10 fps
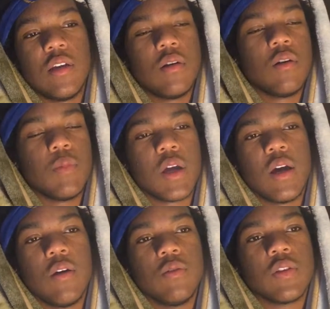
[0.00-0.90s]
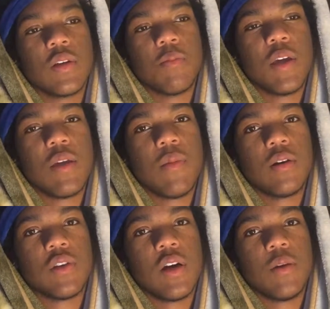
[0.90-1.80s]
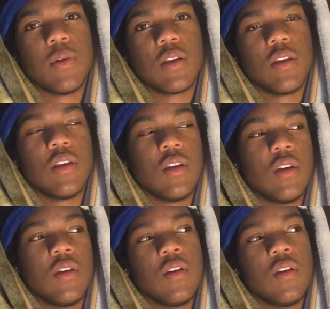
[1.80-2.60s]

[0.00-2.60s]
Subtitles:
oh my god, it was like Mickey Mouse high back then.